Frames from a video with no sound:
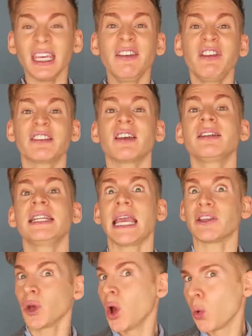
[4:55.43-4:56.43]
If it suddenly
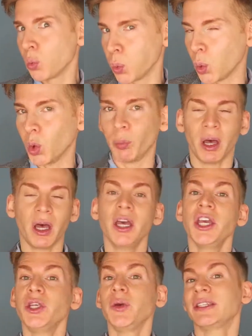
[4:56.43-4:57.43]
gets
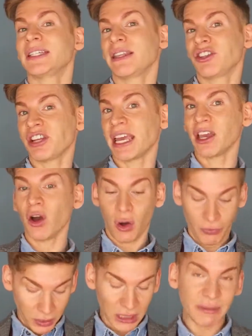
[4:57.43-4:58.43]
warmer, you can take the jacket
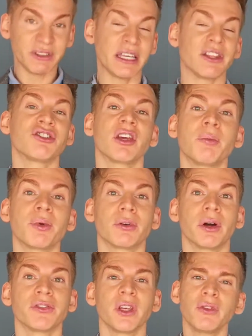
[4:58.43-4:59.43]
off. You can even take the
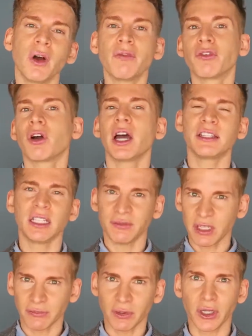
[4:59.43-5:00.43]
jumper off. So you've got a variety
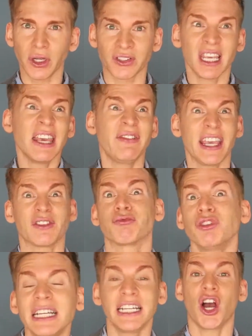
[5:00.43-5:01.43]
of different looks. If it gets
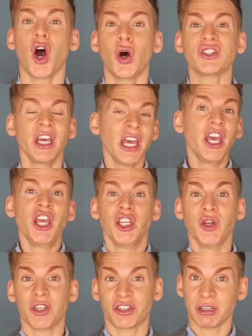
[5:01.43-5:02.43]
really hot,
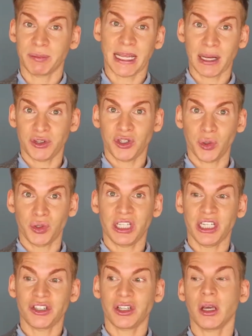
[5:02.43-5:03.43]
you can strip down to your
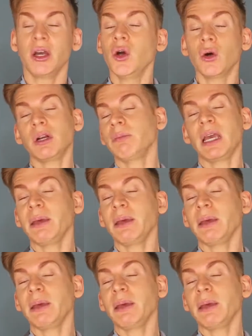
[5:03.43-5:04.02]
t-shirt or